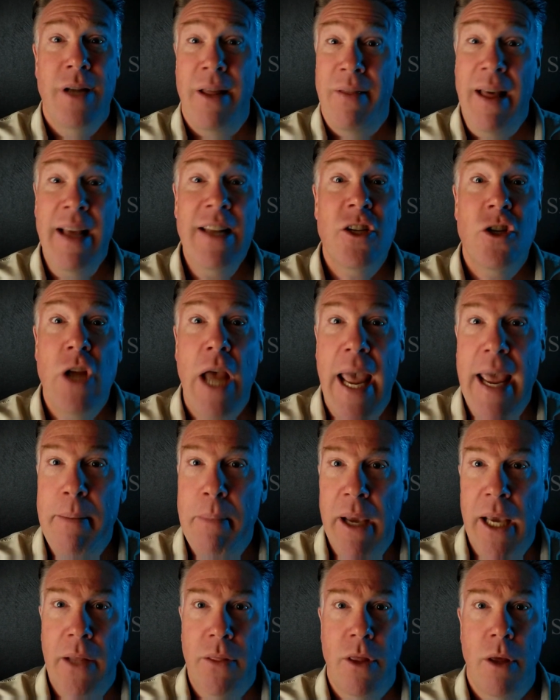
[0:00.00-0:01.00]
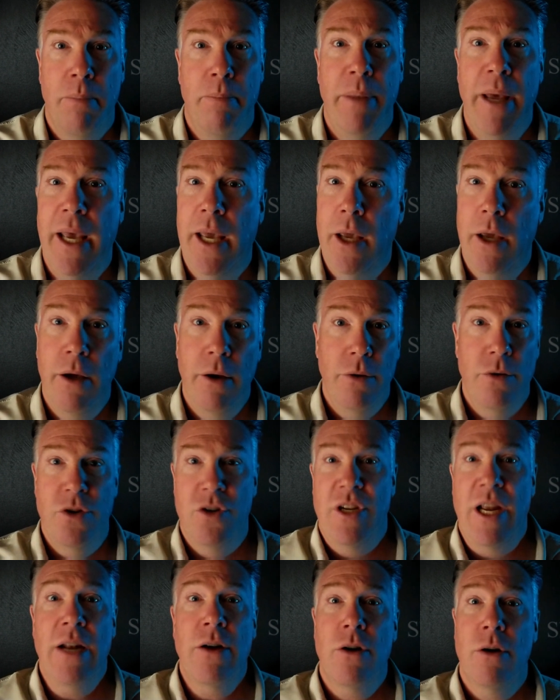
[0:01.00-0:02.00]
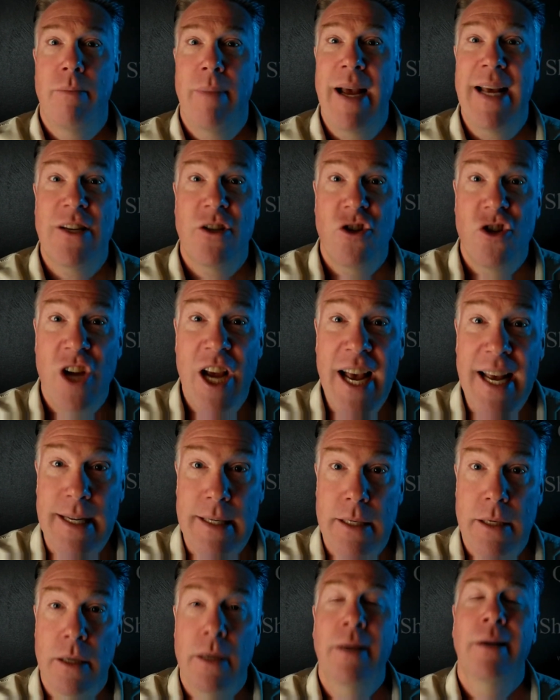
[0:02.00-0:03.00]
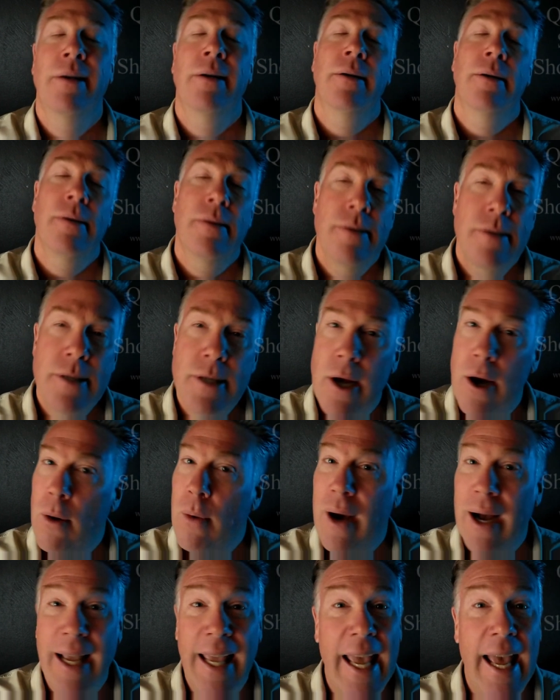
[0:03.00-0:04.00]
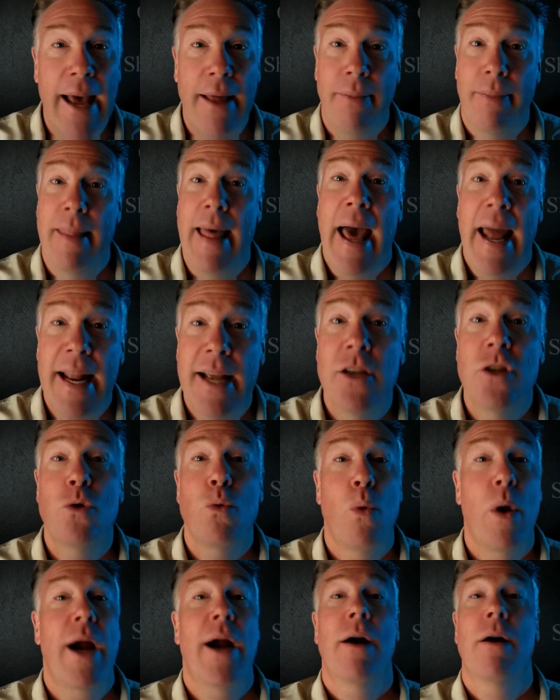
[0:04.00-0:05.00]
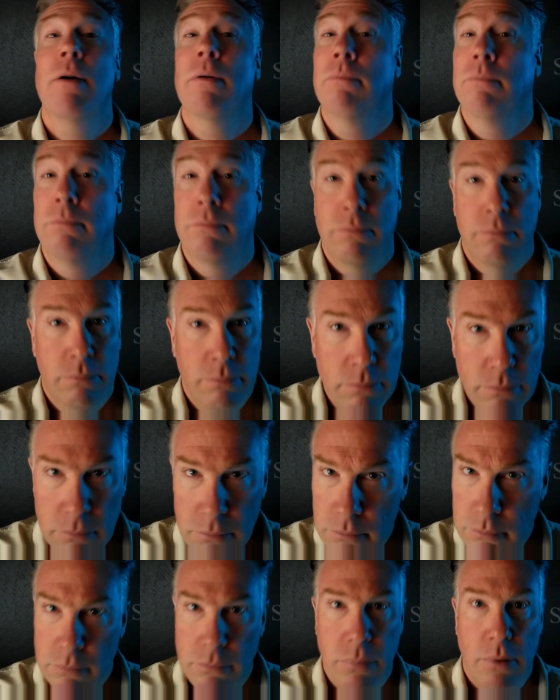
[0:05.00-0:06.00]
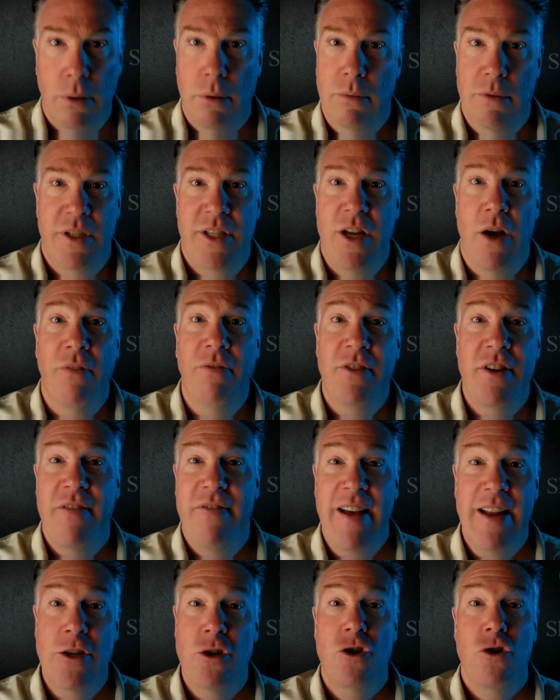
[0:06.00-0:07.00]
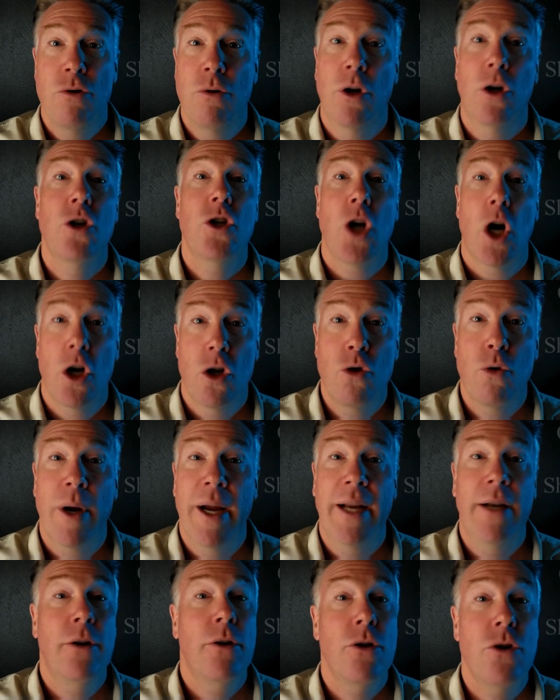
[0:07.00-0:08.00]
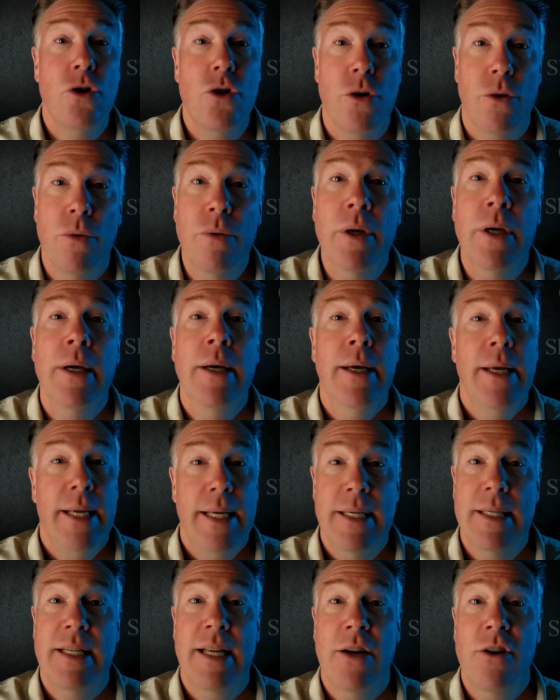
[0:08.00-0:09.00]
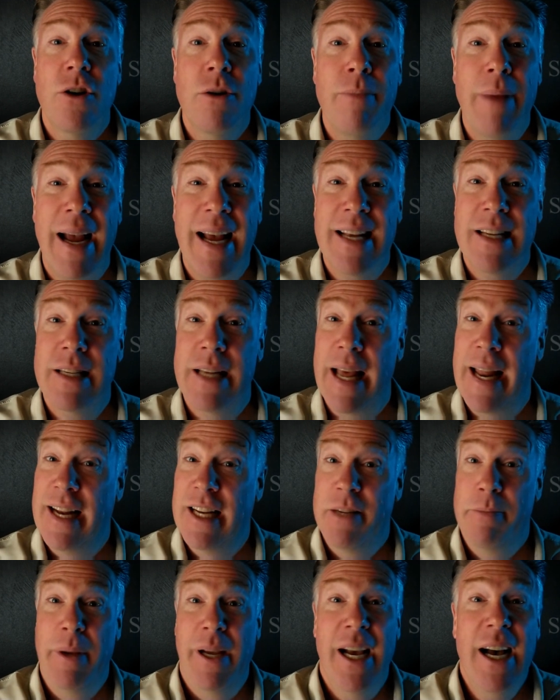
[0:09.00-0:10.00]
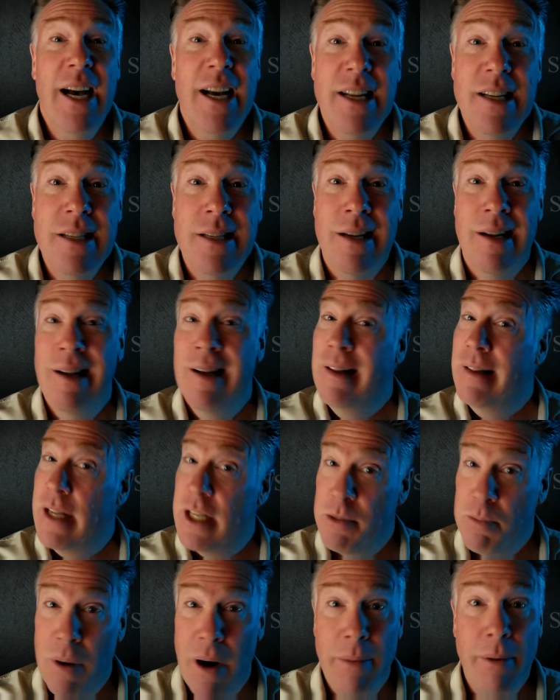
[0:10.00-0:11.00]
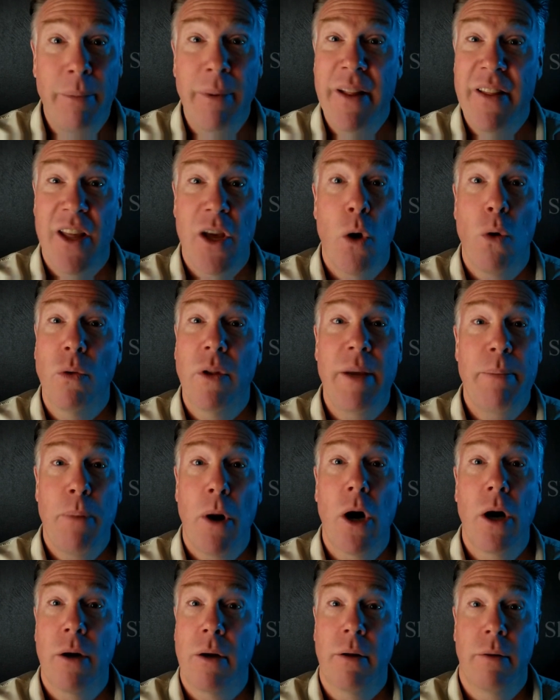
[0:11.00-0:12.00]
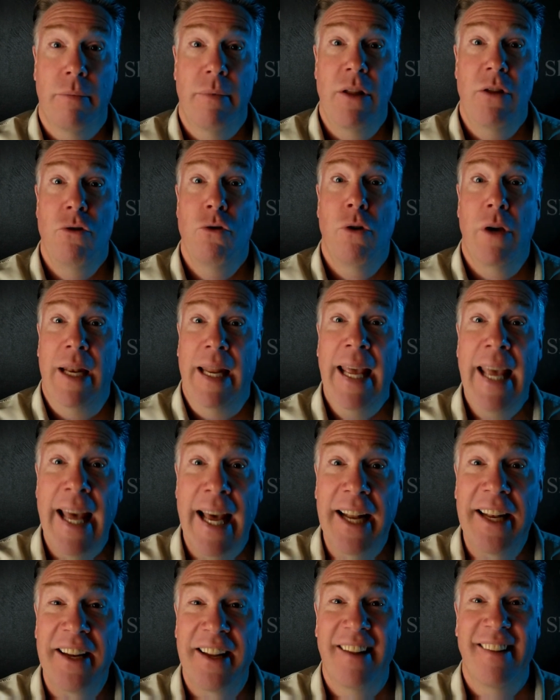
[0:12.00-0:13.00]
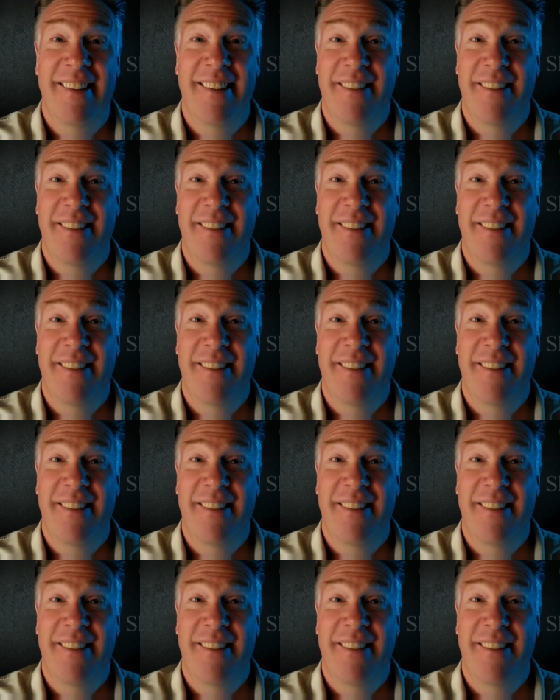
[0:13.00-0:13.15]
And that's aiming at the big, huge center mass chest. So again, that is where self-defense shooters are trained to shoot is center mass and it's because that's probably the only part that you can hit